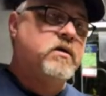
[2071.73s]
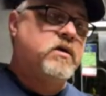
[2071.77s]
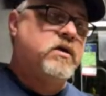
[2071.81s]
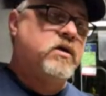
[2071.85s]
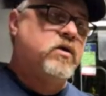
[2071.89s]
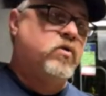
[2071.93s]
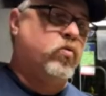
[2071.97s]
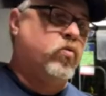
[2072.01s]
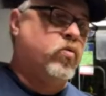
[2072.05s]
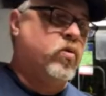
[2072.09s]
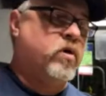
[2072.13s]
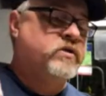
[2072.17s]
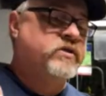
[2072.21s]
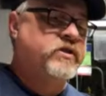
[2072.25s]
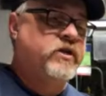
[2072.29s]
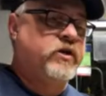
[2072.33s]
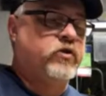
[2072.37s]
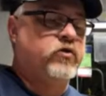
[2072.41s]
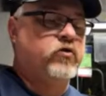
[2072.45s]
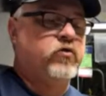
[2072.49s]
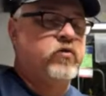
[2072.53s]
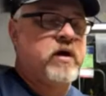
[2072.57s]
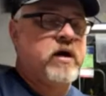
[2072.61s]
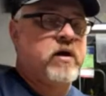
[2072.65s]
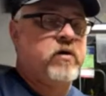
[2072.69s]
It
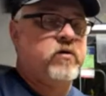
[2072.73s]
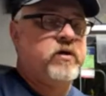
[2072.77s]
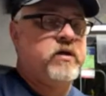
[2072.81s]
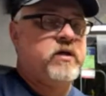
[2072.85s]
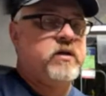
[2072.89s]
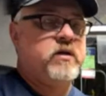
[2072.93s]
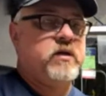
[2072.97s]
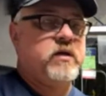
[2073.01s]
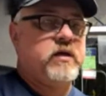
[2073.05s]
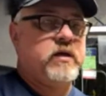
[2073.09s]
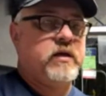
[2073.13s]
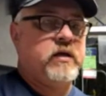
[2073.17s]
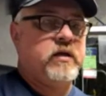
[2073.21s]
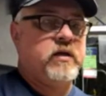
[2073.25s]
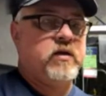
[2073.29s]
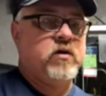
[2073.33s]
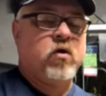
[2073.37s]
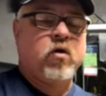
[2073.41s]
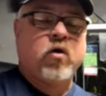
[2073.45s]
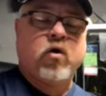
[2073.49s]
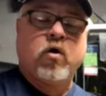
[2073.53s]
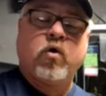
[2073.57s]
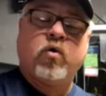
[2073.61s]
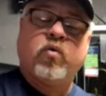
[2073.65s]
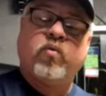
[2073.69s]
wasn't crowded at
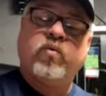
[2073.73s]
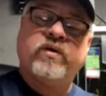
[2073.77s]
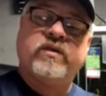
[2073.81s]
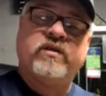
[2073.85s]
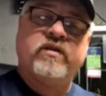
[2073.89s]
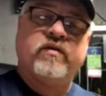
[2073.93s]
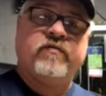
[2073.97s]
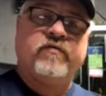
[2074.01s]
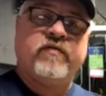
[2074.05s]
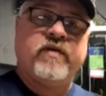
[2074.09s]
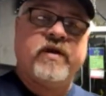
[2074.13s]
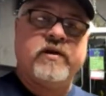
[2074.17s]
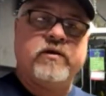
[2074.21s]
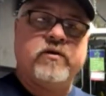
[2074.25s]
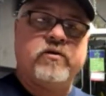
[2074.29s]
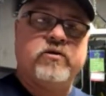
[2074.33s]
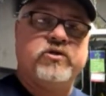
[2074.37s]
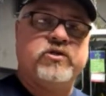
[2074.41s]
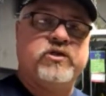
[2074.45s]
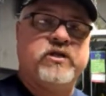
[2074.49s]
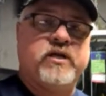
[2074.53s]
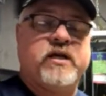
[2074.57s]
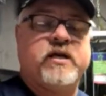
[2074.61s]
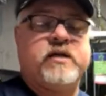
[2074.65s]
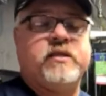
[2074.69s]
all with the
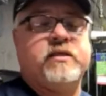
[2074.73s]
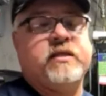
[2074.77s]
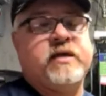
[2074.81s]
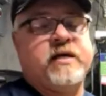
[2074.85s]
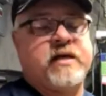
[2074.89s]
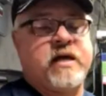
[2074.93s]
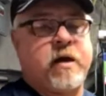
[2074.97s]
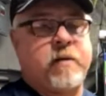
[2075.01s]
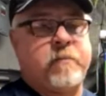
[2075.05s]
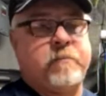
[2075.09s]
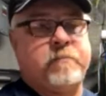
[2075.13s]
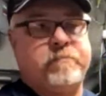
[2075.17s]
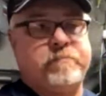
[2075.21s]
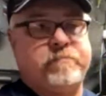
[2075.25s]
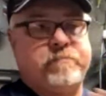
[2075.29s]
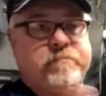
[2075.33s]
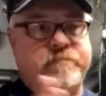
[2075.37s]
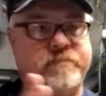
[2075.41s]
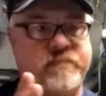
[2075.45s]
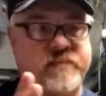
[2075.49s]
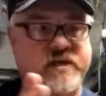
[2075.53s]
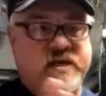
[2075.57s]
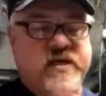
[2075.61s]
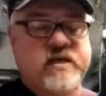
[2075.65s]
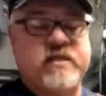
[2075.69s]
vendors yet. They got
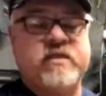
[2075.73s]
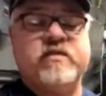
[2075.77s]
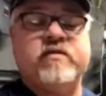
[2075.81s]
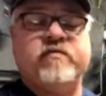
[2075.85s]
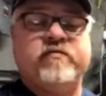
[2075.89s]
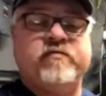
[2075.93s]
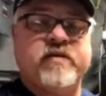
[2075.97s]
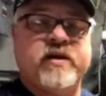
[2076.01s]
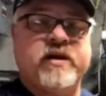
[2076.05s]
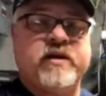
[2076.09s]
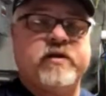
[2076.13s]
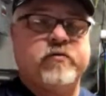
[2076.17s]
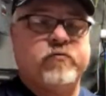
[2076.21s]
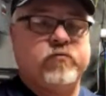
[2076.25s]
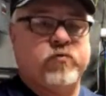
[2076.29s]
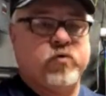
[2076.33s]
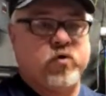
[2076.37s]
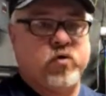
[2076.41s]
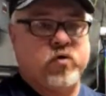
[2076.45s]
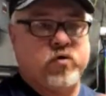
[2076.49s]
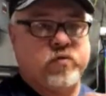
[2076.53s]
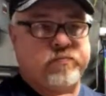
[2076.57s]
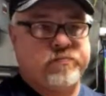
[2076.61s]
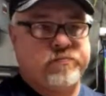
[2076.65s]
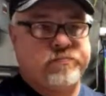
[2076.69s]
in the vendor
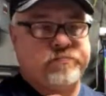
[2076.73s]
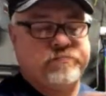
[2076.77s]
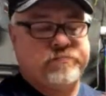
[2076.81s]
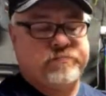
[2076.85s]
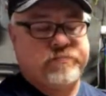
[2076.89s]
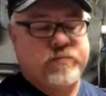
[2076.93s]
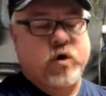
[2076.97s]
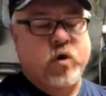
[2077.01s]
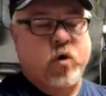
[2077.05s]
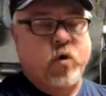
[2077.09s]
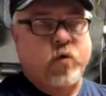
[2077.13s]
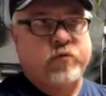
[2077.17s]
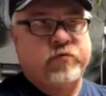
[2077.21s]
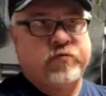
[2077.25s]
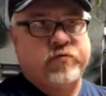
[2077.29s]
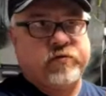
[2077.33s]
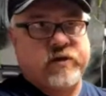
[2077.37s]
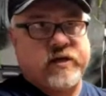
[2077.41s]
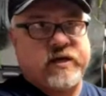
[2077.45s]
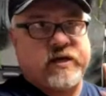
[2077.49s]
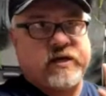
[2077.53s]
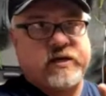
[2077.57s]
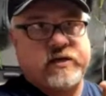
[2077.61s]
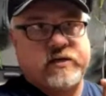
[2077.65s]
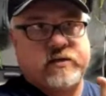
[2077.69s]
room.
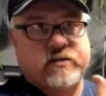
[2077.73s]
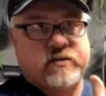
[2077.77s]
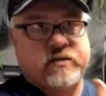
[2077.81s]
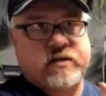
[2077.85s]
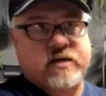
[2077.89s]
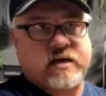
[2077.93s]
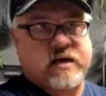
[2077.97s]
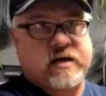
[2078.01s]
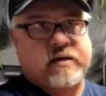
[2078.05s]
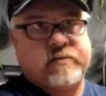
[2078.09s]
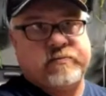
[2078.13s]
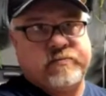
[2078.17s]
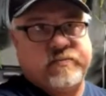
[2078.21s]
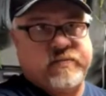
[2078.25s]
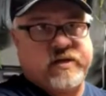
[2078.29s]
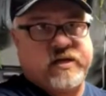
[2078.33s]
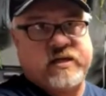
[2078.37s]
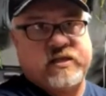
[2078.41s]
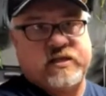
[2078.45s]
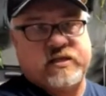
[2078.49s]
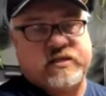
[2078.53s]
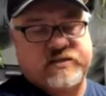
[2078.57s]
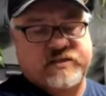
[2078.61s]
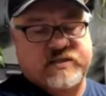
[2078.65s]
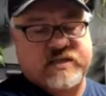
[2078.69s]
Hopefully, I'm
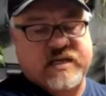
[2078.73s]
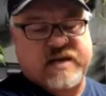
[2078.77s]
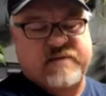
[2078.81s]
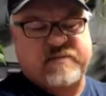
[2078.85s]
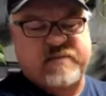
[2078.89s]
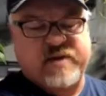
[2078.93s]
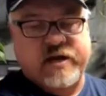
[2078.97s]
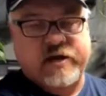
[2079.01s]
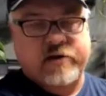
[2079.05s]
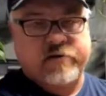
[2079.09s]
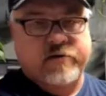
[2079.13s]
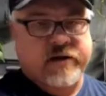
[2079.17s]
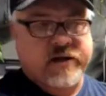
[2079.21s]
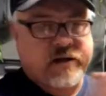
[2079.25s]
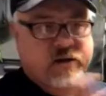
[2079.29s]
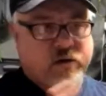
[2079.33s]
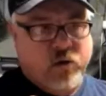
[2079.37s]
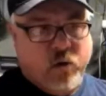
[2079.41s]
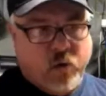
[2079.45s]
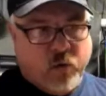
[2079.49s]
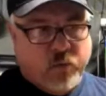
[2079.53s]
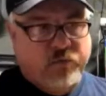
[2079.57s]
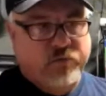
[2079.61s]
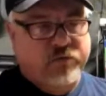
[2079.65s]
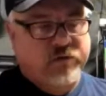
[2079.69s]
in the same area.
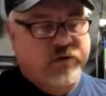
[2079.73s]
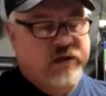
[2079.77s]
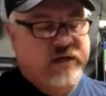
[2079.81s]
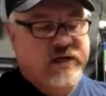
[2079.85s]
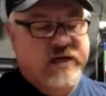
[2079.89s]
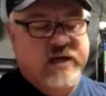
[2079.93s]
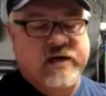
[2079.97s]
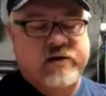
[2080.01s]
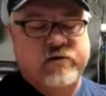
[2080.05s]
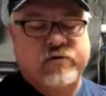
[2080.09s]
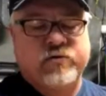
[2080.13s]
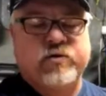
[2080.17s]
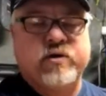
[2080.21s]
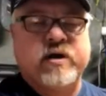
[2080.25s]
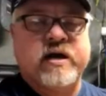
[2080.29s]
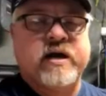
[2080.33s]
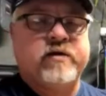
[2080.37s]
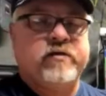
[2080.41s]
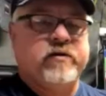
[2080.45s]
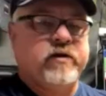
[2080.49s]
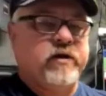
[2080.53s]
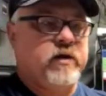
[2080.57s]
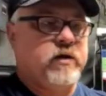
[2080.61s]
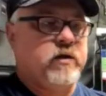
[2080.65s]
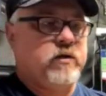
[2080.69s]
Hopefully, I don't know
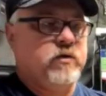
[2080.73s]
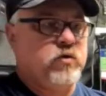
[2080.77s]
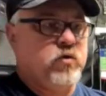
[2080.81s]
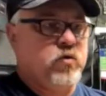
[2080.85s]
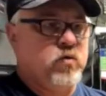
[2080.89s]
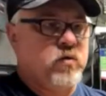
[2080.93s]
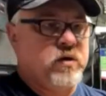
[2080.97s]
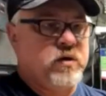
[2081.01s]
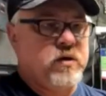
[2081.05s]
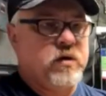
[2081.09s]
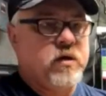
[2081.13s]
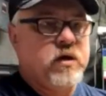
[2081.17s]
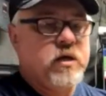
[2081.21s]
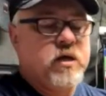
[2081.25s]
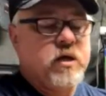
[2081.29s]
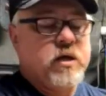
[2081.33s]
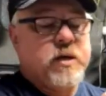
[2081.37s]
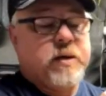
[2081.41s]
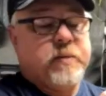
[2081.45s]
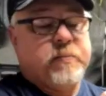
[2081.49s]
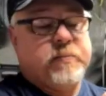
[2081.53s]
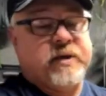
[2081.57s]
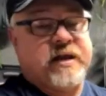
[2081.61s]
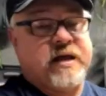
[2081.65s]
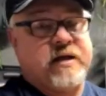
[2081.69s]
how they're going to do it.
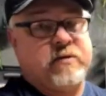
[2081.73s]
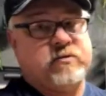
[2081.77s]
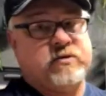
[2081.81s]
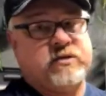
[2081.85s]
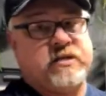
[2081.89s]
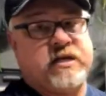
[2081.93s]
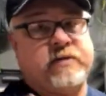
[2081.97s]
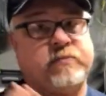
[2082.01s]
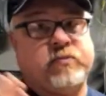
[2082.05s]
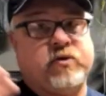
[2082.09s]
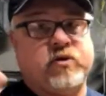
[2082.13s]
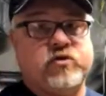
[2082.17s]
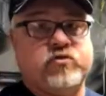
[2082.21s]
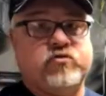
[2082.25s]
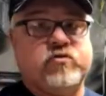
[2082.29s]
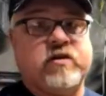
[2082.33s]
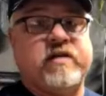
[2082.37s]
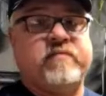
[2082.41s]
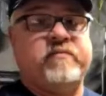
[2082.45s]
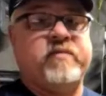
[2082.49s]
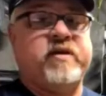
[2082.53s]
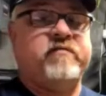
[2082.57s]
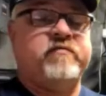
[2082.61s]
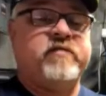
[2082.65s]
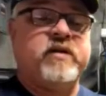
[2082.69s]
But I was able to
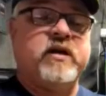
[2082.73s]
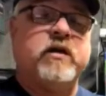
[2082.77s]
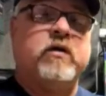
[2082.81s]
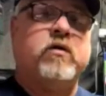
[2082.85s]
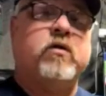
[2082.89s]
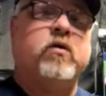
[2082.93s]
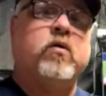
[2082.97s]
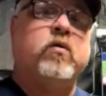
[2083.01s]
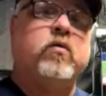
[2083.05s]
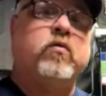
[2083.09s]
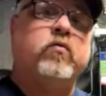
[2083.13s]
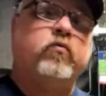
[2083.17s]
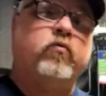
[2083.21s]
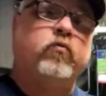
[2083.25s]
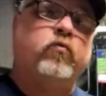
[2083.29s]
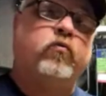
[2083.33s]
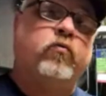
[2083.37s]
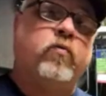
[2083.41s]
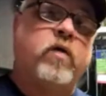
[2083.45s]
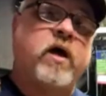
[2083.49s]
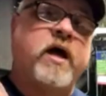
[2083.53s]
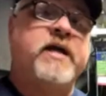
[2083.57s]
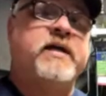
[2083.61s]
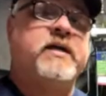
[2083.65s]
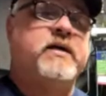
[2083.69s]
drive my vehicle
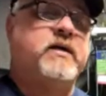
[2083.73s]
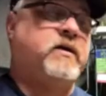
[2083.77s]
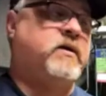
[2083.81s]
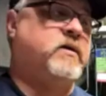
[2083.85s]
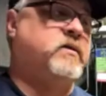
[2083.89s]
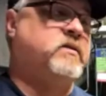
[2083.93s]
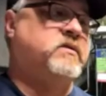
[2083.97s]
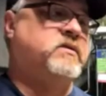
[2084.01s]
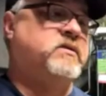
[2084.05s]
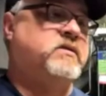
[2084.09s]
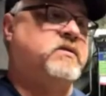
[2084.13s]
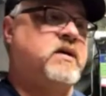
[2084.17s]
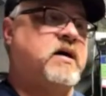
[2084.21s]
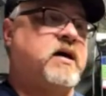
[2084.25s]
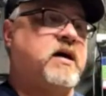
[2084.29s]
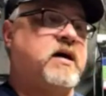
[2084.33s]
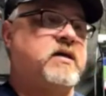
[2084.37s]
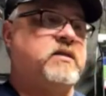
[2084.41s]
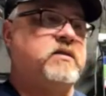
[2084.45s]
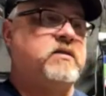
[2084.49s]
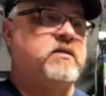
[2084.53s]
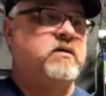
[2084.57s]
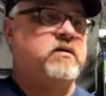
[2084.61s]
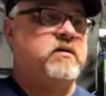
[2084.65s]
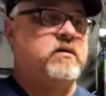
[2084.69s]
right
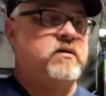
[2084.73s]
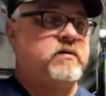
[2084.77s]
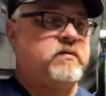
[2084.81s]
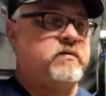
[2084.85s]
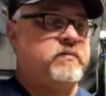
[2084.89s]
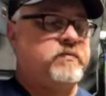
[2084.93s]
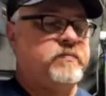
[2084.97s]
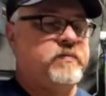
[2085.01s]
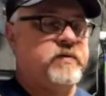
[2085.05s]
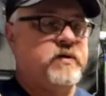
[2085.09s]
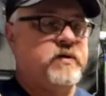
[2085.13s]
inside the